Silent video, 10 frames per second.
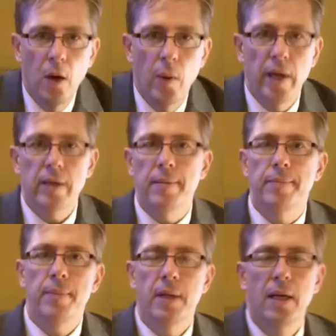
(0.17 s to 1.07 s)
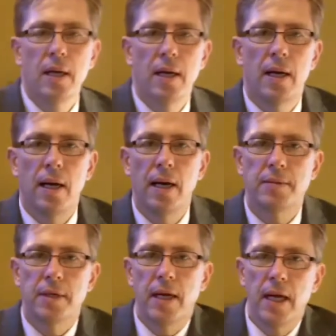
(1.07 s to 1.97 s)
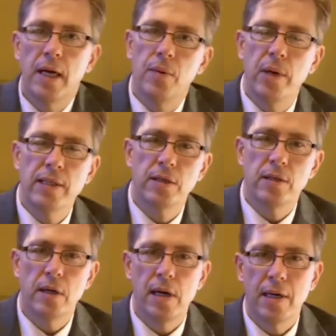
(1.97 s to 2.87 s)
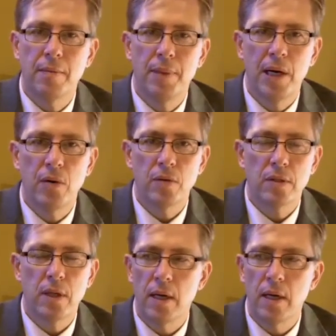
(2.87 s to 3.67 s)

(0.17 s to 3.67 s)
Welcome. Today I want to talk about